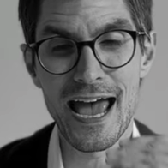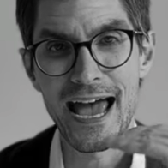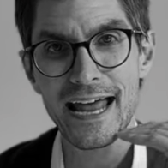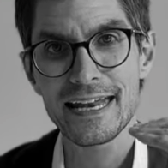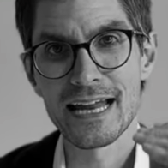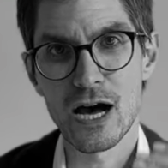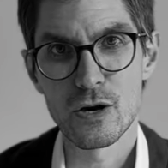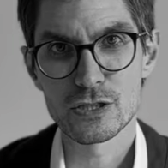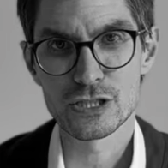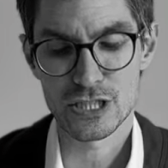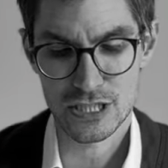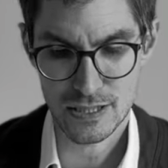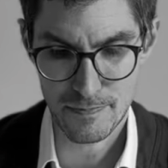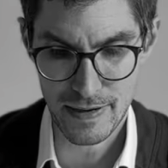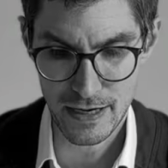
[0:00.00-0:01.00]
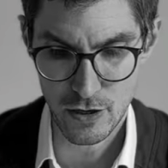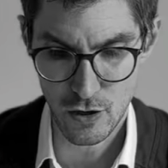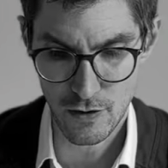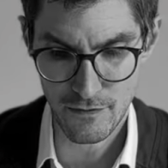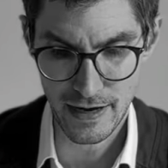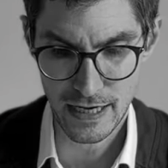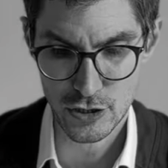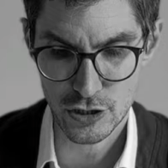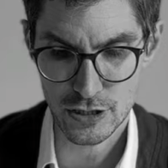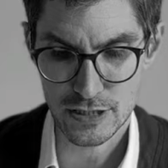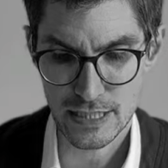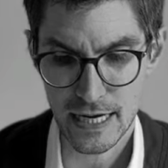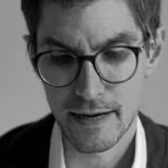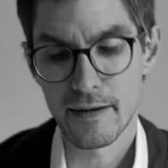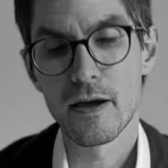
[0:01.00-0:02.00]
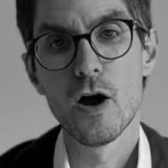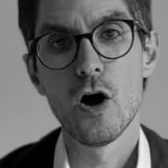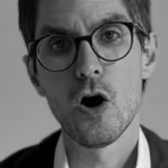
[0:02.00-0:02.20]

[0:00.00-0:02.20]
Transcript: and now it's just a matter of actually saying,